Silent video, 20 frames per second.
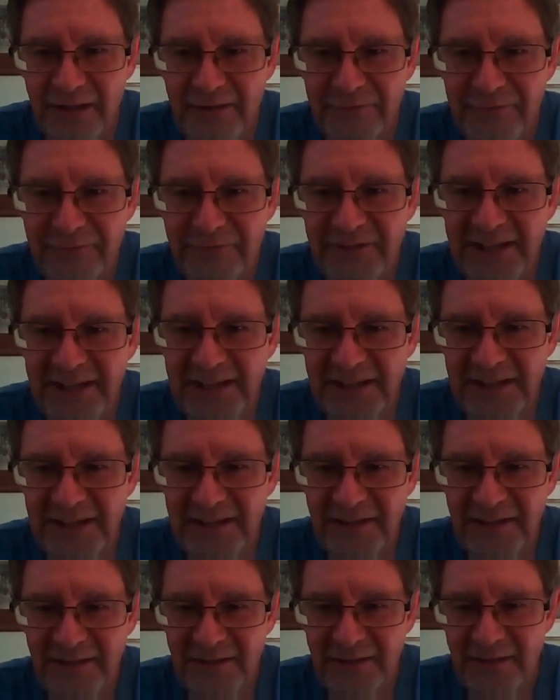The
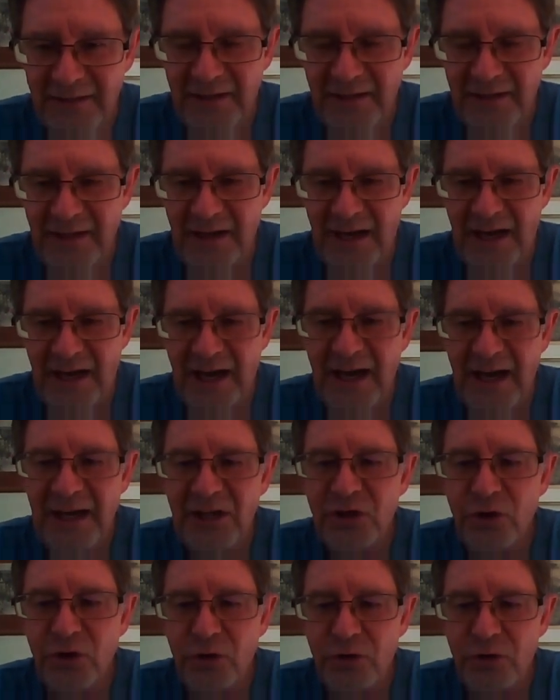feed
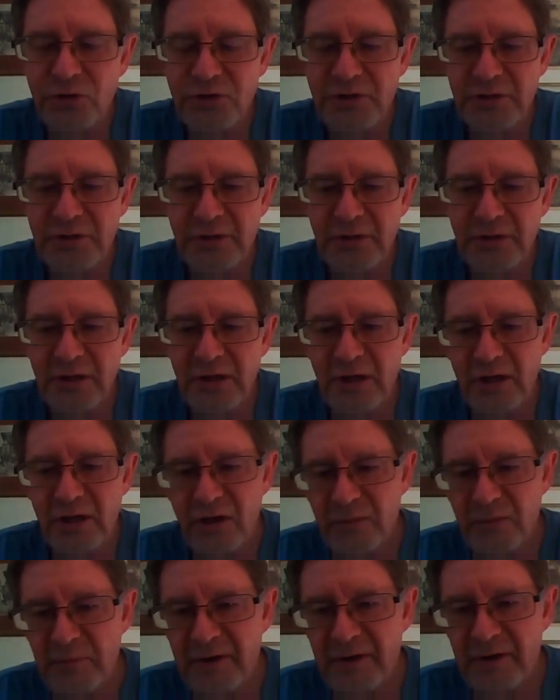I used
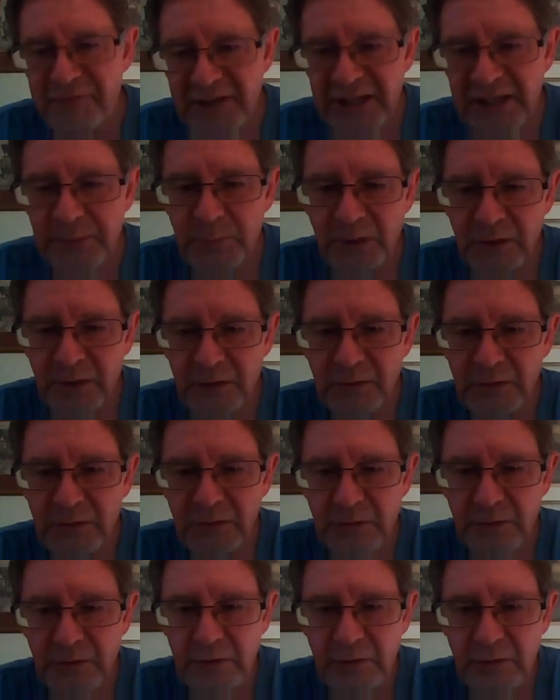on my feed mill
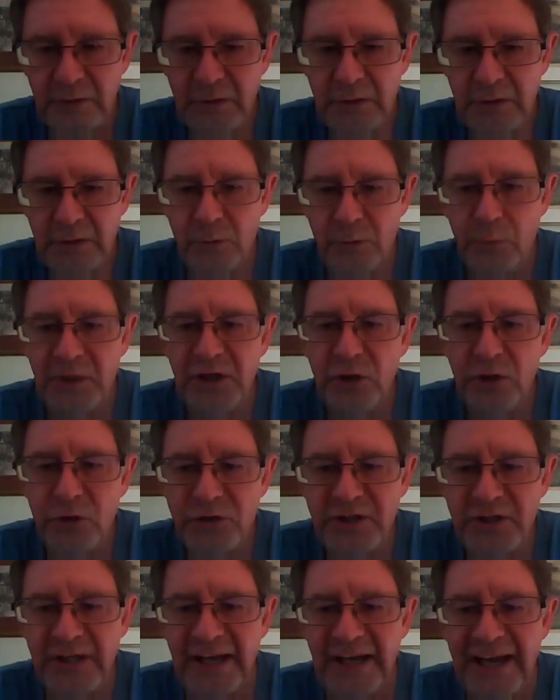we
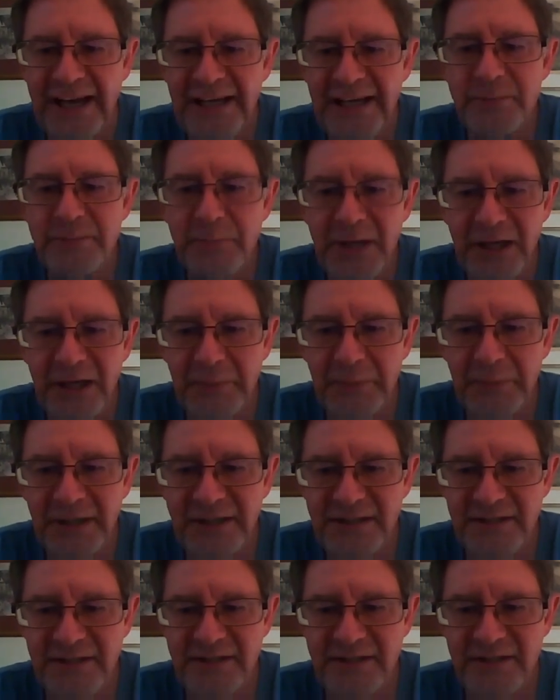used an
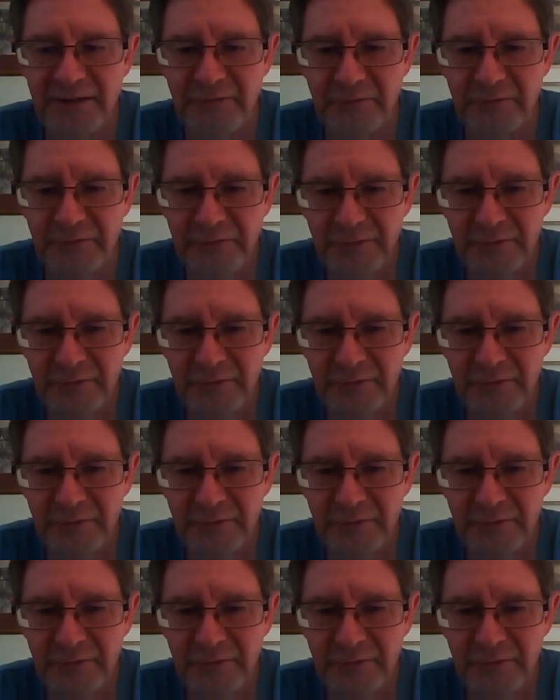8mm sieve.